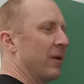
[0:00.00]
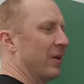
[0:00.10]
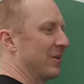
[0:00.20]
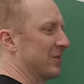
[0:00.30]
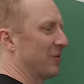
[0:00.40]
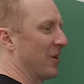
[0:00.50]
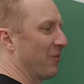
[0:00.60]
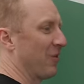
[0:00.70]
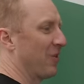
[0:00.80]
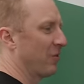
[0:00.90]
because it'll
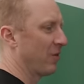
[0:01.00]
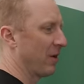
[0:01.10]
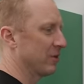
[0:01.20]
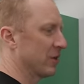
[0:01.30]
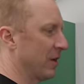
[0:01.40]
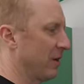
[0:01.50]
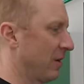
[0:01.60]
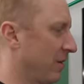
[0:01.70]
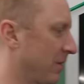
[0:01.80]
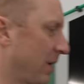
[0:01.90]
get real crunchy, you know,